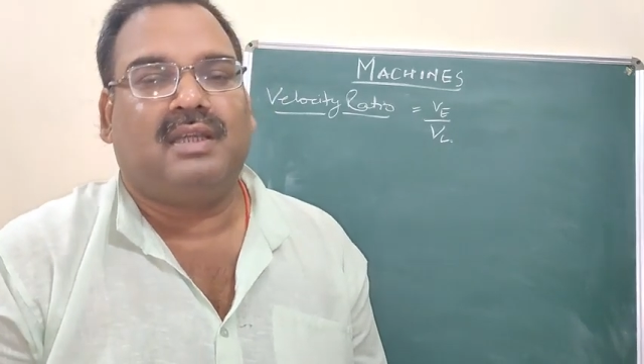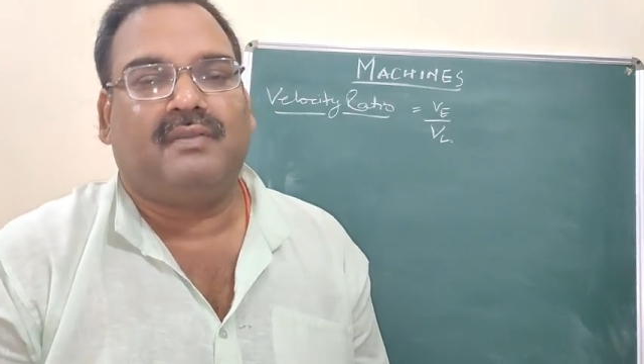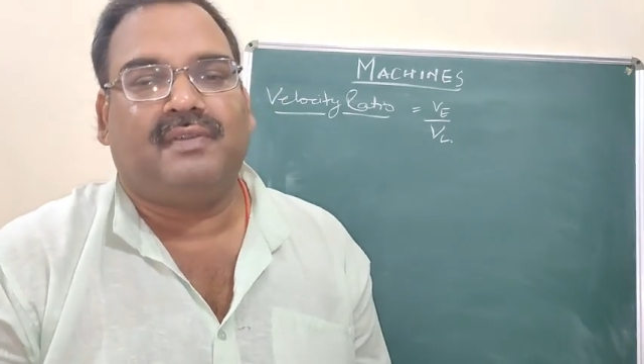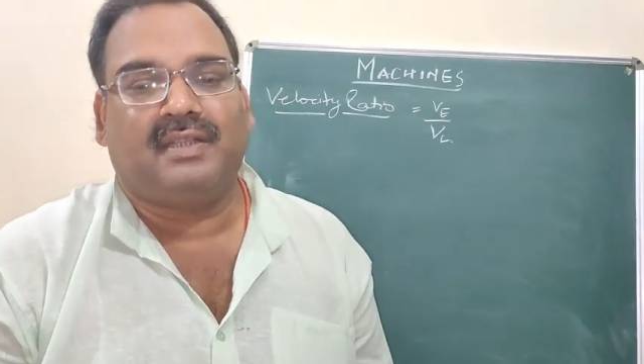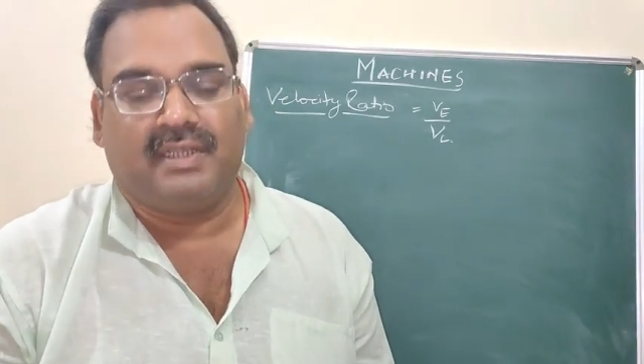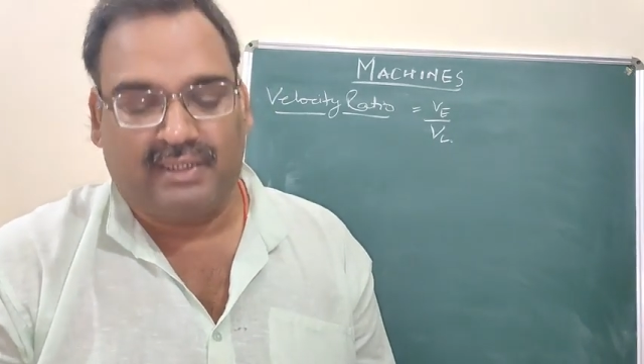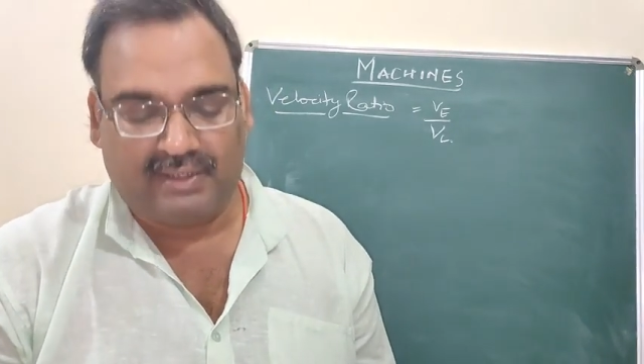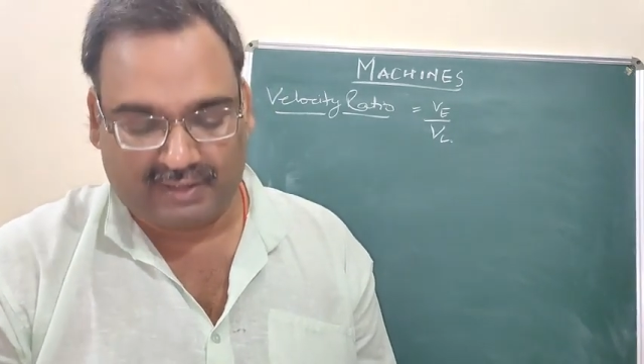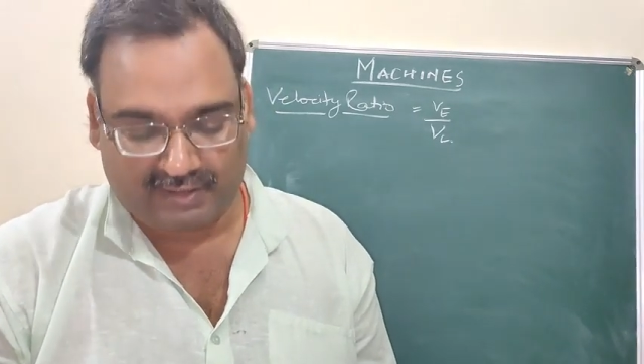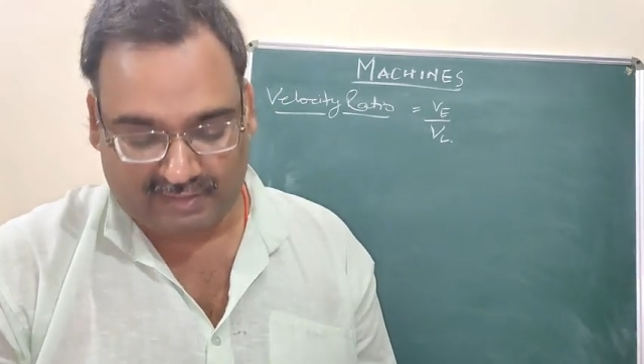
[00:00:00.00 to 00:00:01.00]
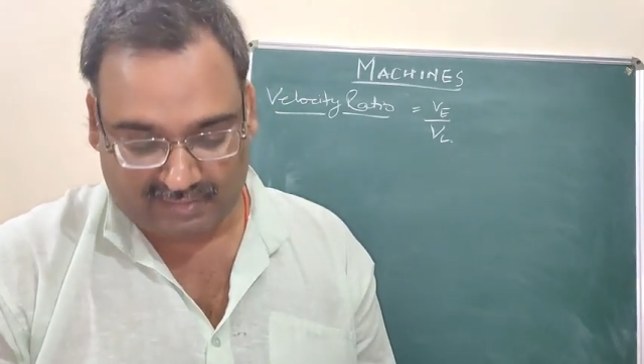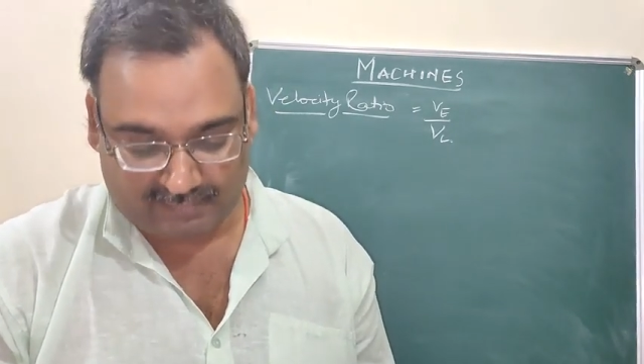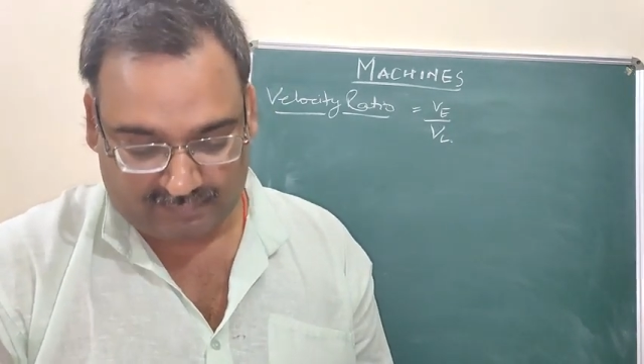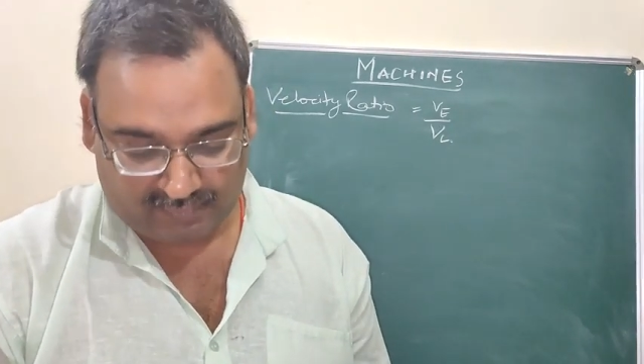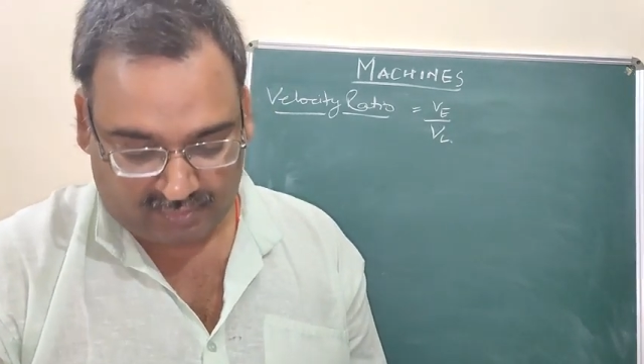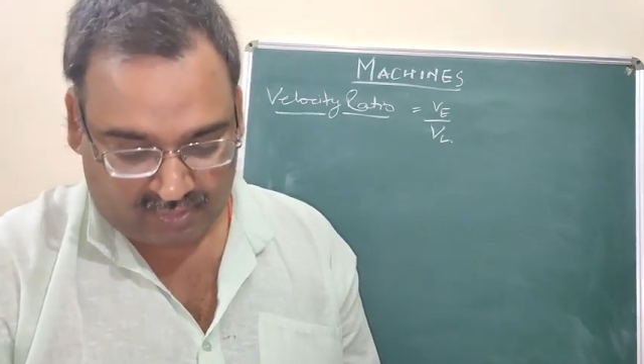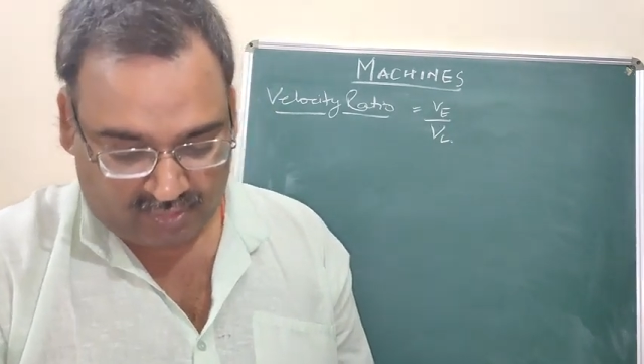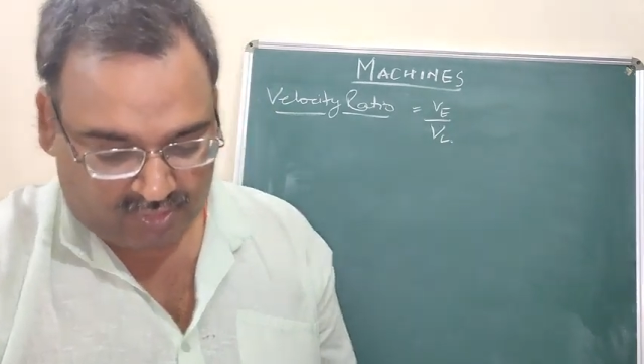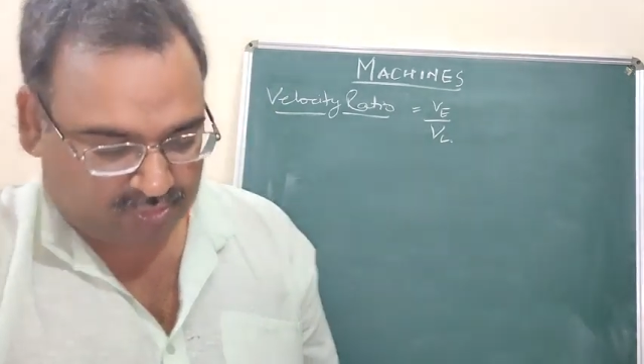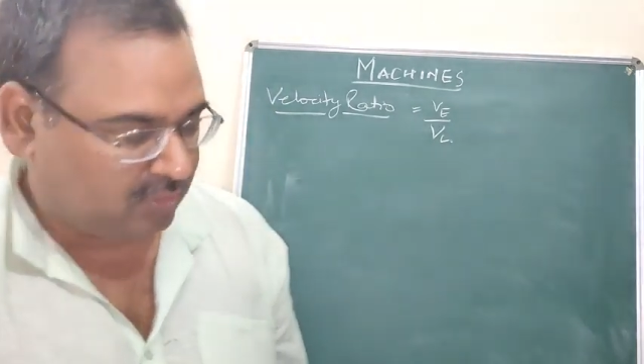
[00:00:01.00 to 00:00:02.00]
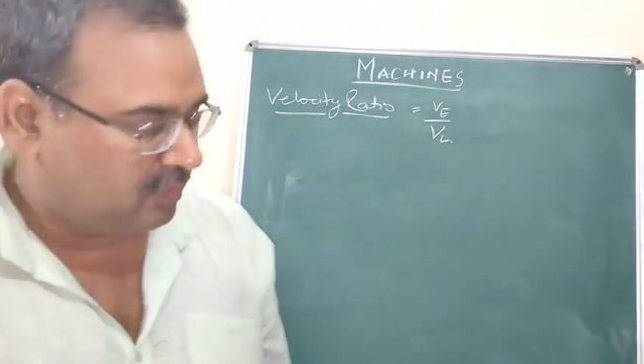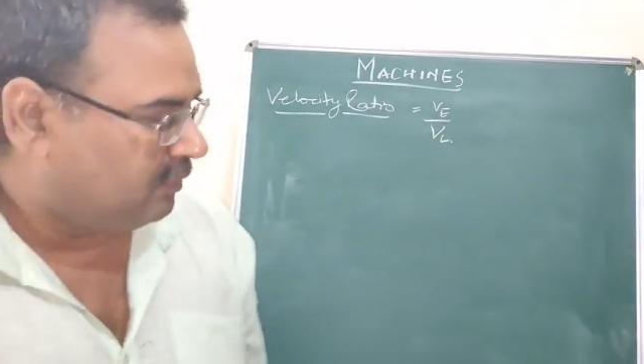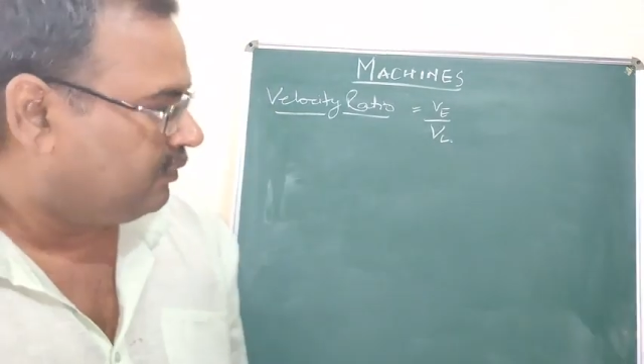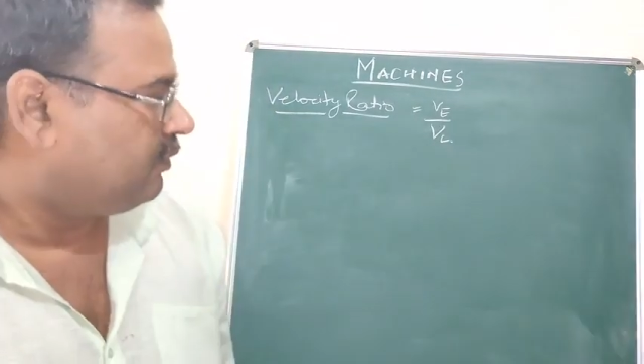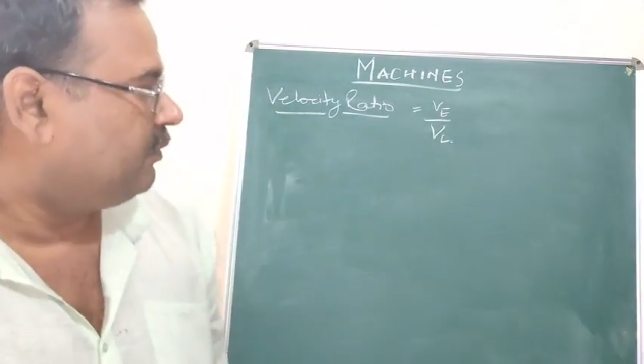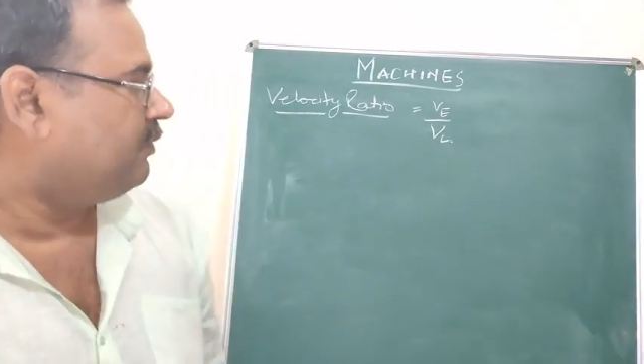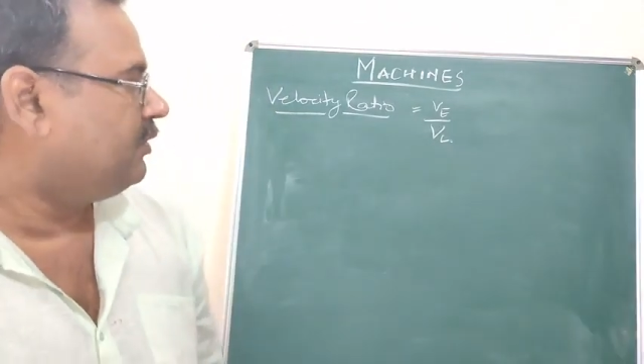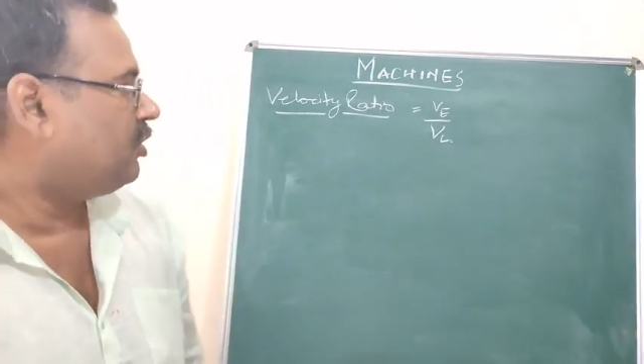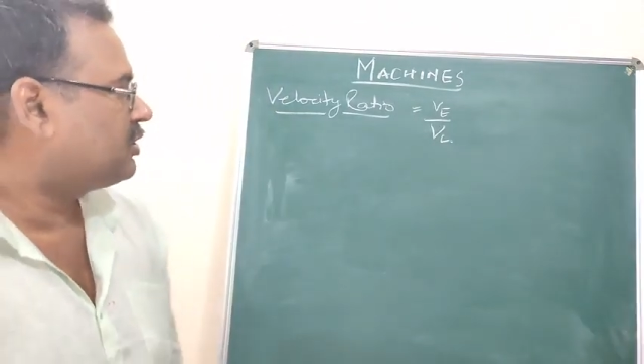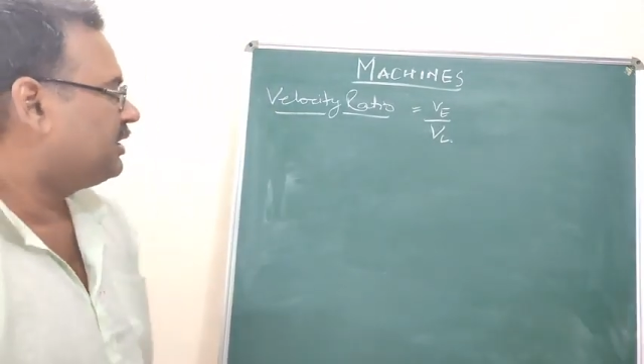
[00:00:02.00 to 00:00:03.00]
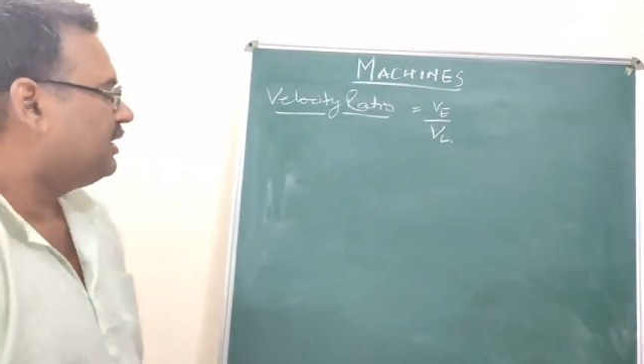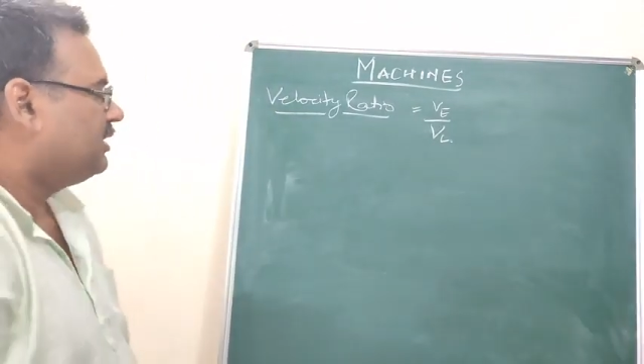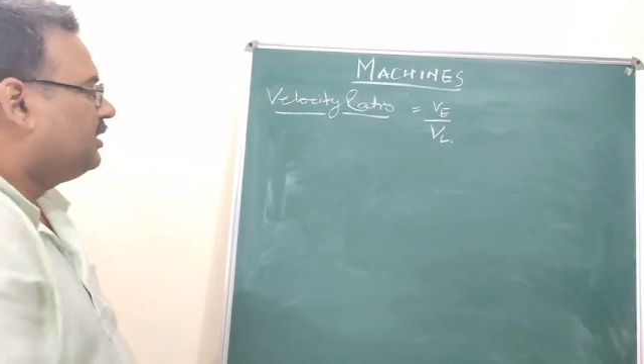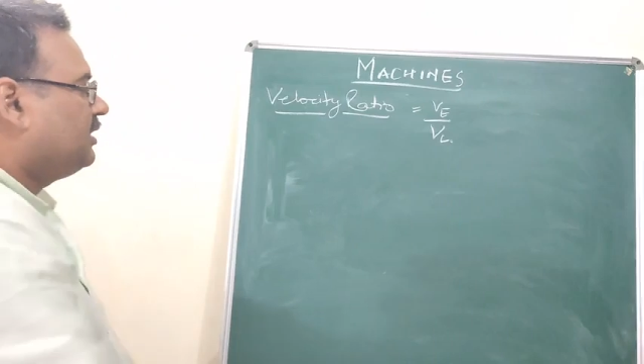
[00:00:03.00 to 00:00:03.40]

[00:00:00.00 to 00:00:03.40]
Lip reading: effort in t time. So velocity